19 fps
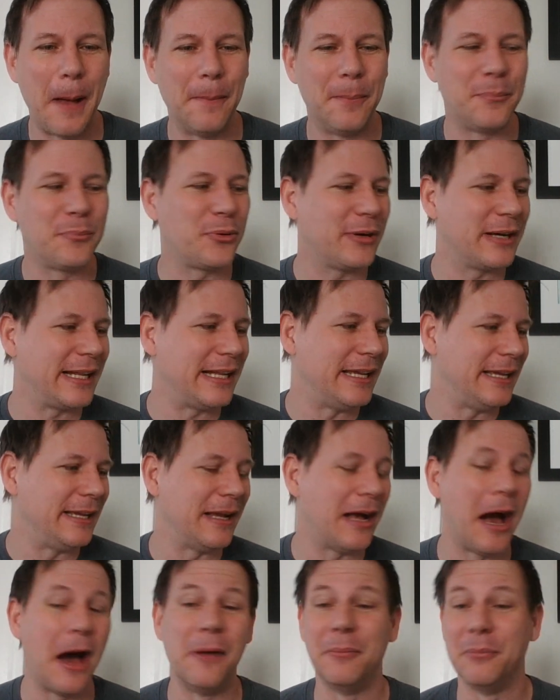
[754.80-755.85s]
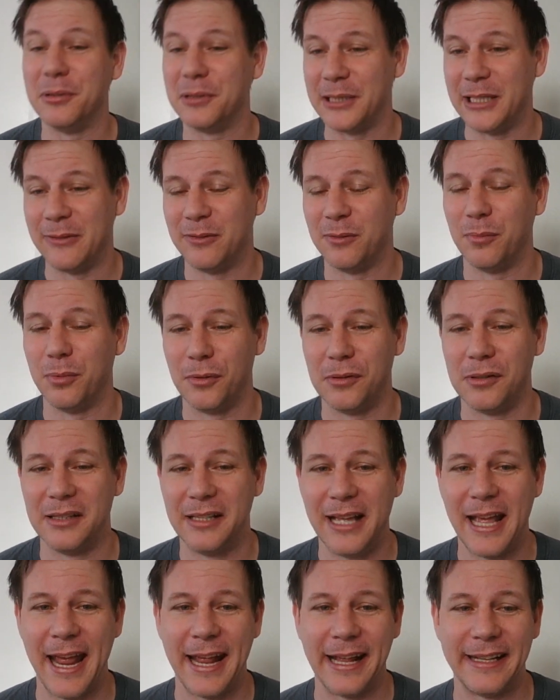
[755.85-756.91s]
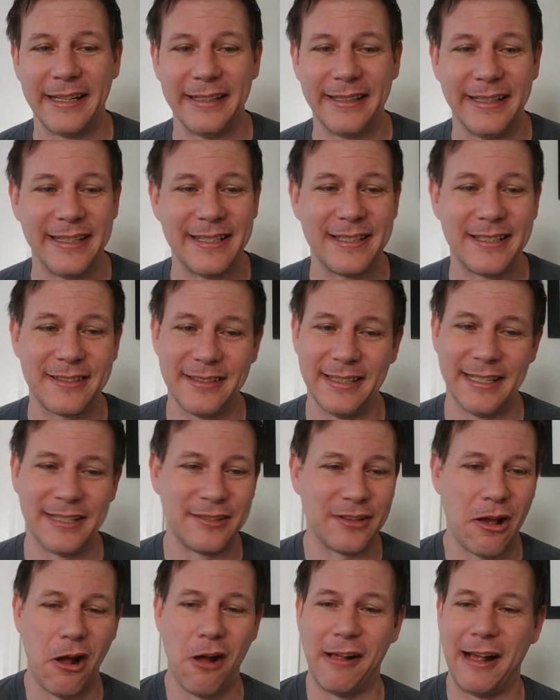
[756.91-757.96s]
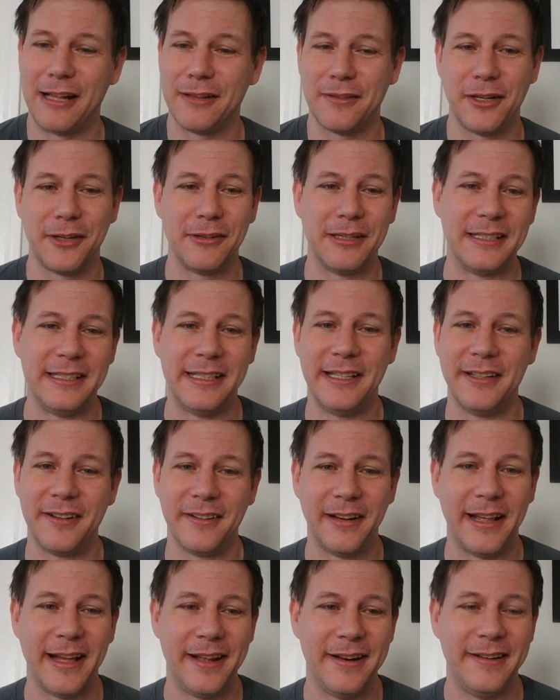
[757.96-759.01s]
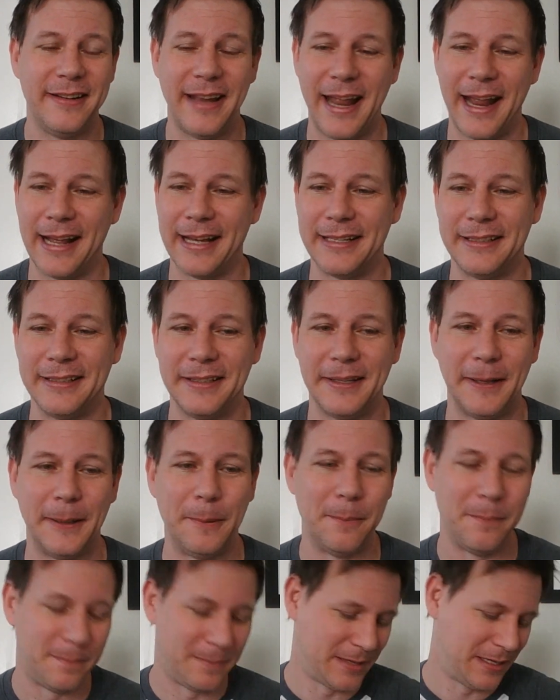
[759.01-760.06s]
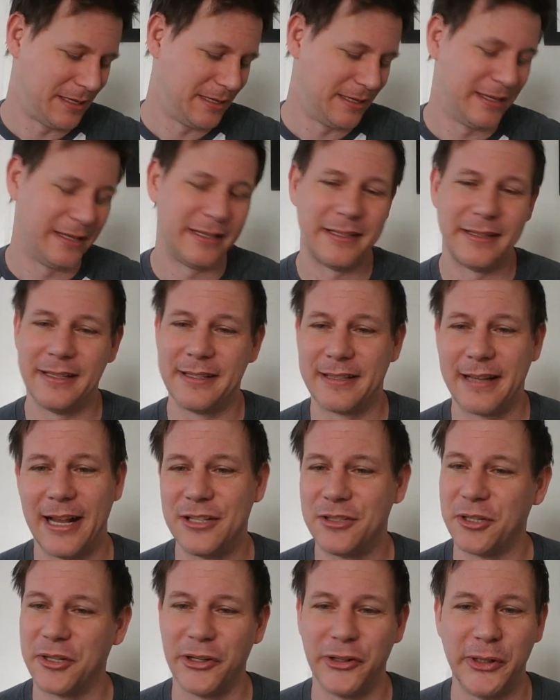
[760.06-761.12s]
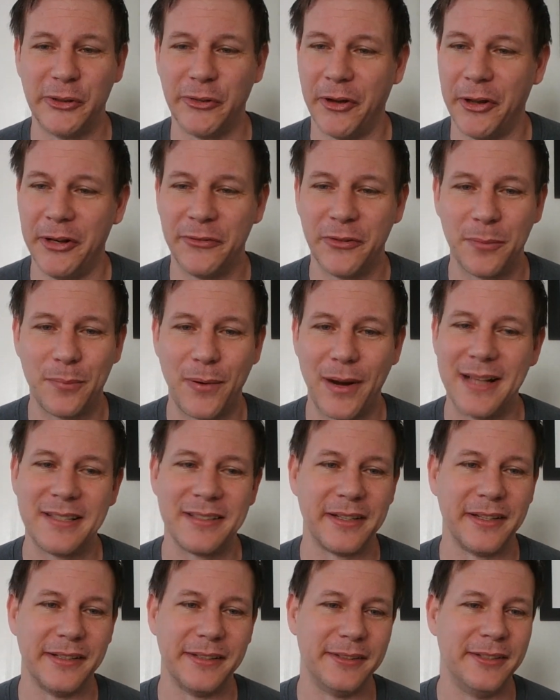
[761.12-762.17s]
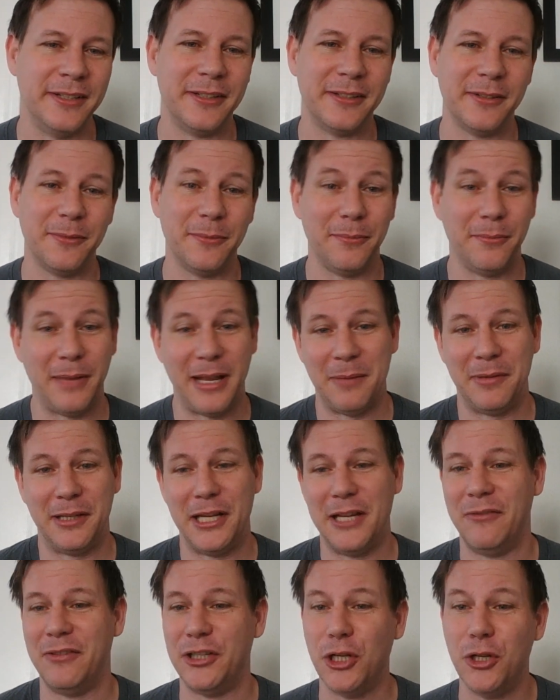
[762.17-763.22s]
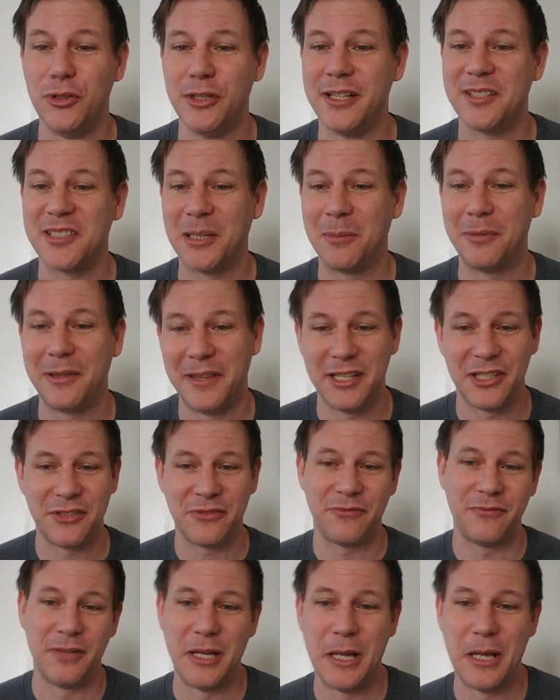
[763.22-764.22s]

pretty unbelievable, and it's all out there on the internet. And this guy's currently running for president, maybe even using some of this